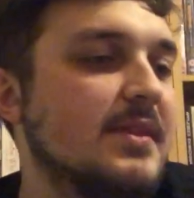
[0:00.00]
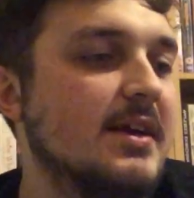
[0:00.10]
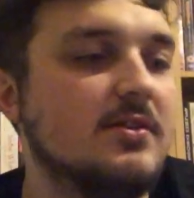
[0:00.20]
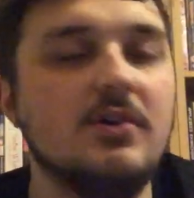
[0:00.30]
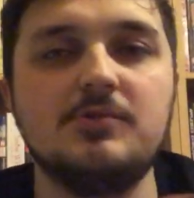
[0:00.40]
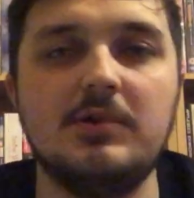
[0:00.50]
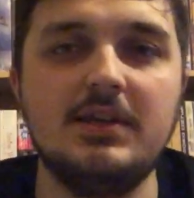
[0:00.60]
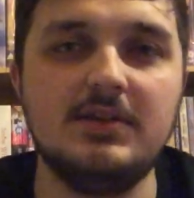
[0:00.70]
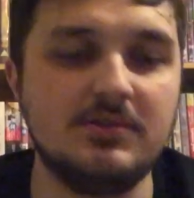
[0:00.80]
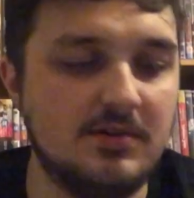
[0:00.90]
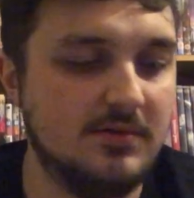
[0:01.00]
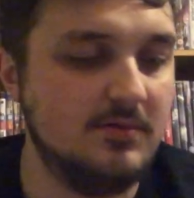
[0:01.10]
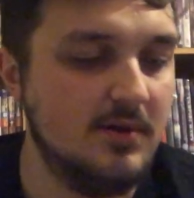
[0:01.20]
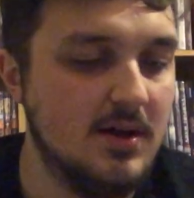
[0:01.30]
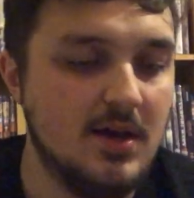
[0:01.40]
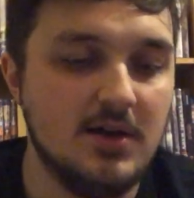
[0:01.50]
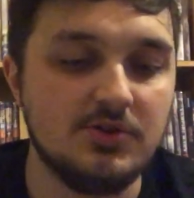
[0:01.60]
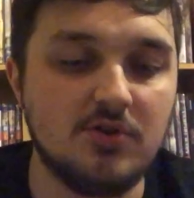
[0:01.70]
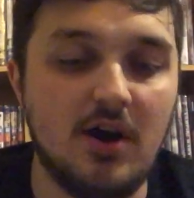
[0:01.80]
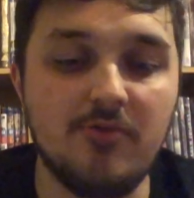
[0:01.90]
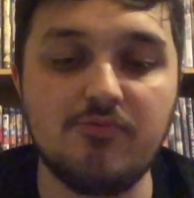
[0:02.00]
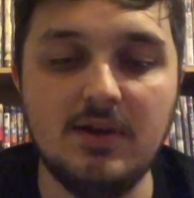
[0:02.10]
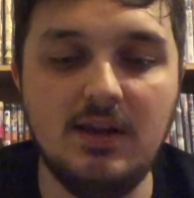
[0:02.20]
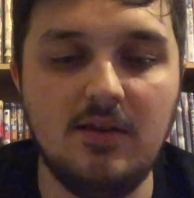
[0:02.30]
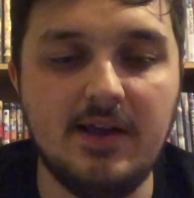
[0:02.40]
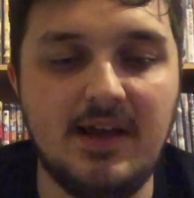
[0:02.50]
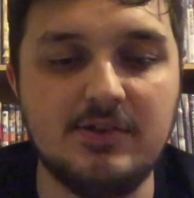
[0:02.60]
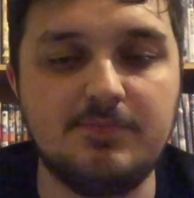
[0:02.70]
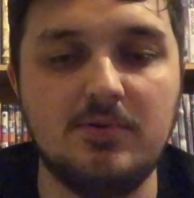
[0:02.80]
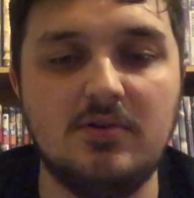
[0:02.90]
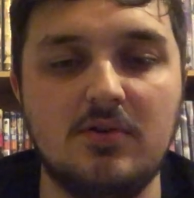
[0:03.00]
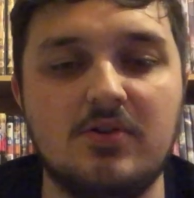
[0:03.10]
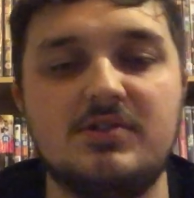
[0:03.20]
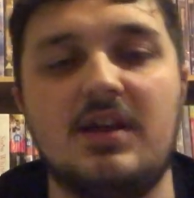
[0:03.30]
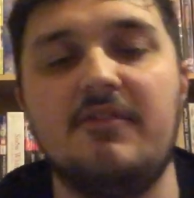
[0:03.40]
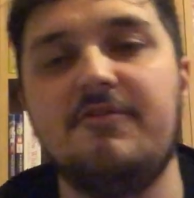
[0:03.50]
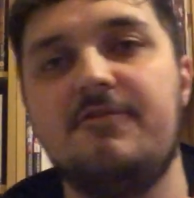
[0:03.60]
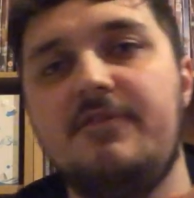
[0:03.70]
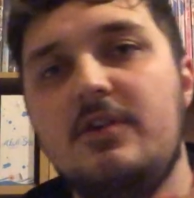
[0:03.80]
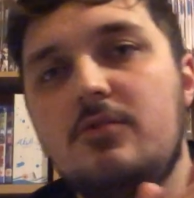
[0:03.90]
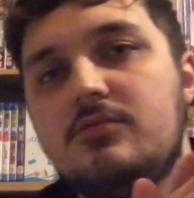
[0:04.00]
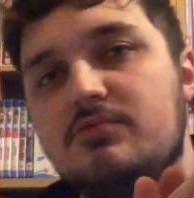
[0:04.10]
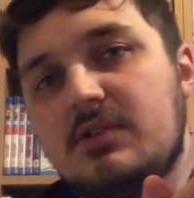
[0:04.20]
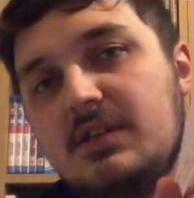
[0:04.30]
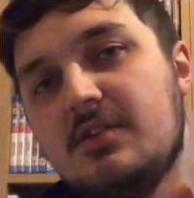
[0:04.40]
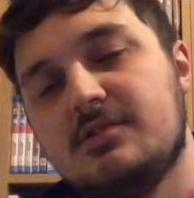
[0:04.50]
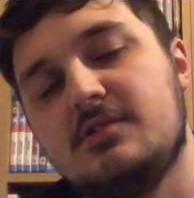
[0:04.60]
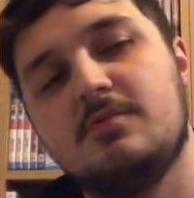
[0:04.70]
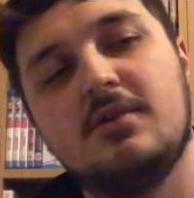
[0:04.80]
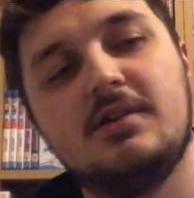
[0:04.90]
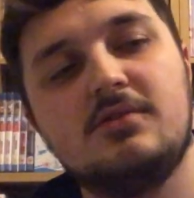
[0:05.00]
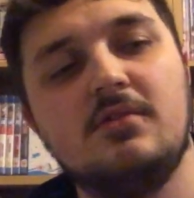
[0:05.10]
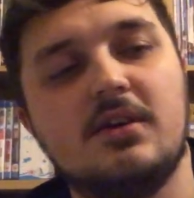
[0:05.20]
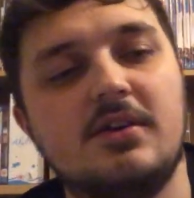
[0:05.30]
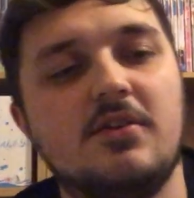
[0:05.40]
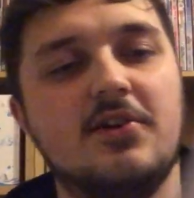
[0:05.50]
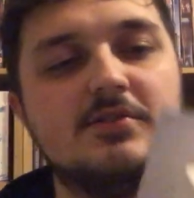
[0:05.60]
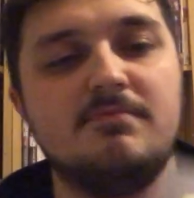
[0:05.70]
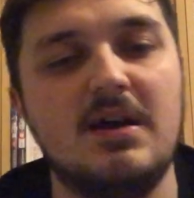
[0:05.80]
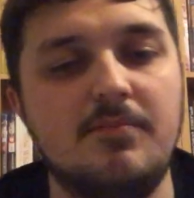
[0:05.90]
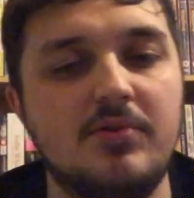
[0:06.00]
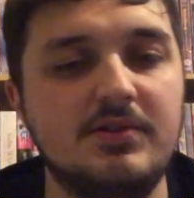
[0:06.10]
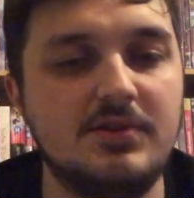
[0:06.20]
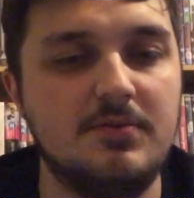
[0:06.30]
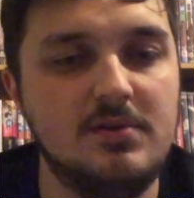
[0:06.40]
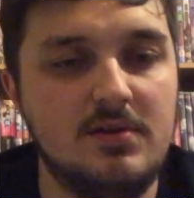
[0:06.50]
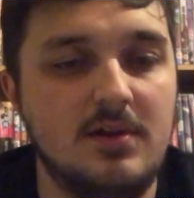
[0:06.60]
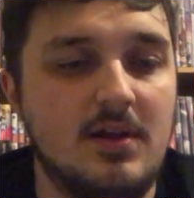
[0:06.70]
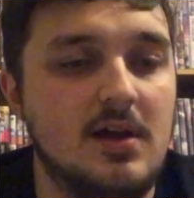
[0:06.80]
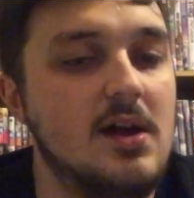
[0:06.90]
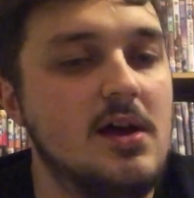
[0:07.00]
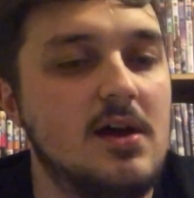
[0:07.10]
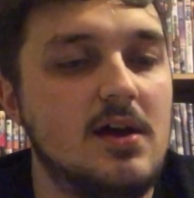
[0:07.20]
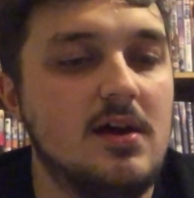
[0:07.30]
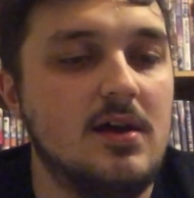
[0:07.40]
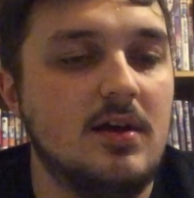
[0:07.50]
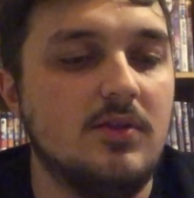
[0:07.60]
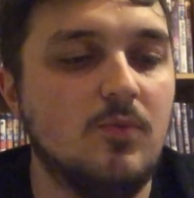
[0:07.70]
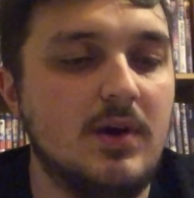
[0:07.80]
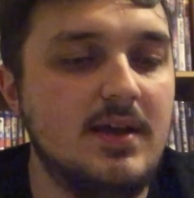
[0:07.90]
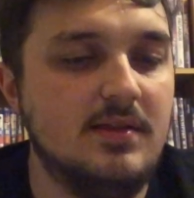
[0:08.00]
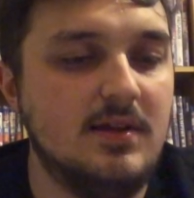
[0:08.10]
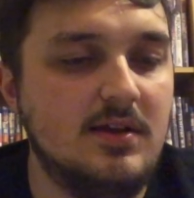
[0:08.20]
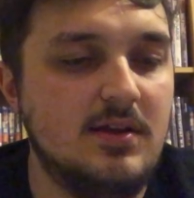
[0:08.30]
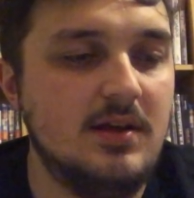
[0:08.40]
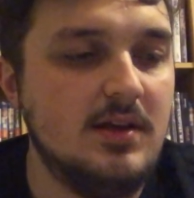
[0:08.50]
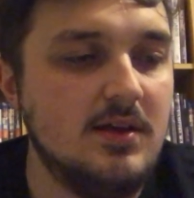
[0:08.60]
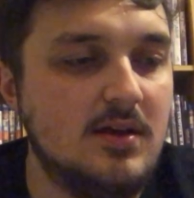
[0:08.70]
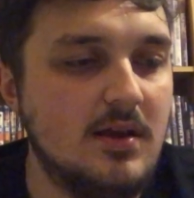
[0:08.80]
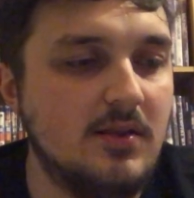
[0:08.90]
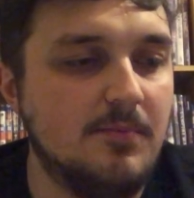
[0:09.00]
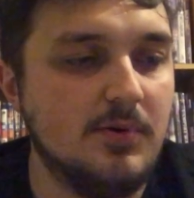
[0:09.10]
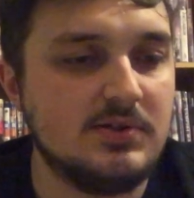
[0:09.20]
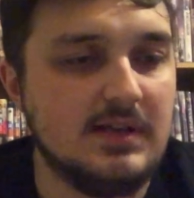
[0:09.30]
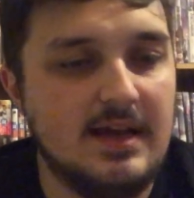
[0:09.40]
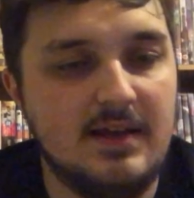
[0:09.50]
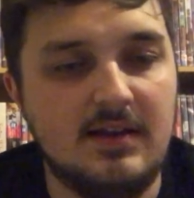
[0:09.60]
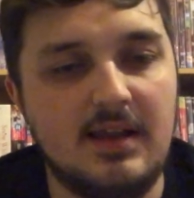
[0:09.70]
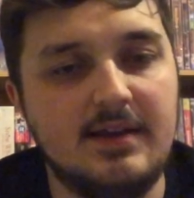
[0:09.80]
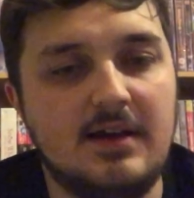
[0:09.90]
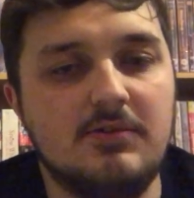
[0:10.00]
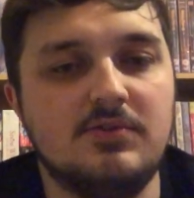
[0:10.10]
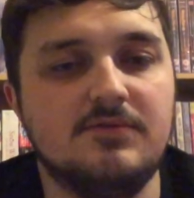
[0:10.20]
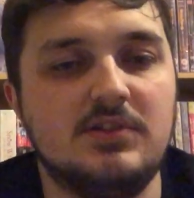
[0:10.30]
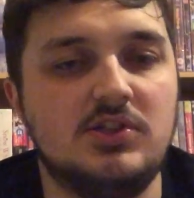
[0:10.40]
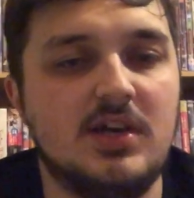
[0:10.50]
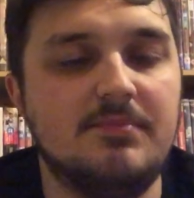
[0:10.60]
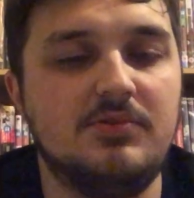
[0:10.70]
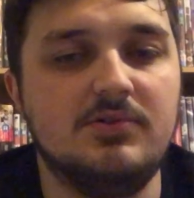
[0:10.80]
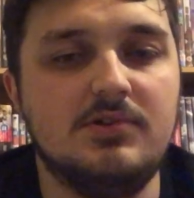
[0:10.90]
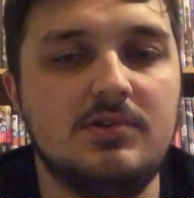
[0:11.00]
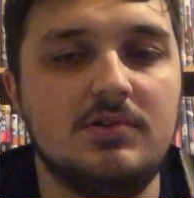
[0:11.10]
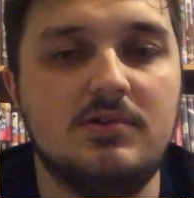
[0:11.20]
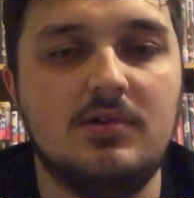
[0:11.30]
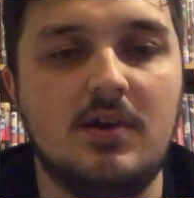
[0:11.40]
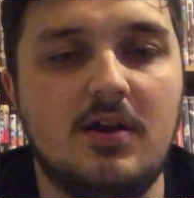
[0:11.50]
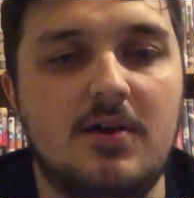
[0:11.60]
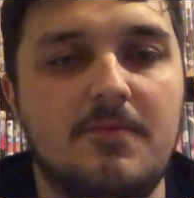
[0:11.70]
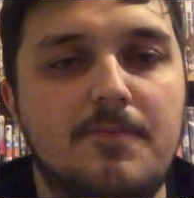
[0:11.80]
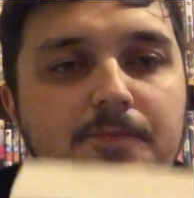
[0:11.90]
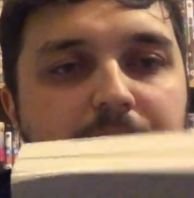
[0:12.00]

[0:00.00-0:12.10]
it does what it needs to do. So I really like how this book looks, and it feels really nice as well. It's got like a nice matte print to it. The way the book's laid out is obviously chapters, and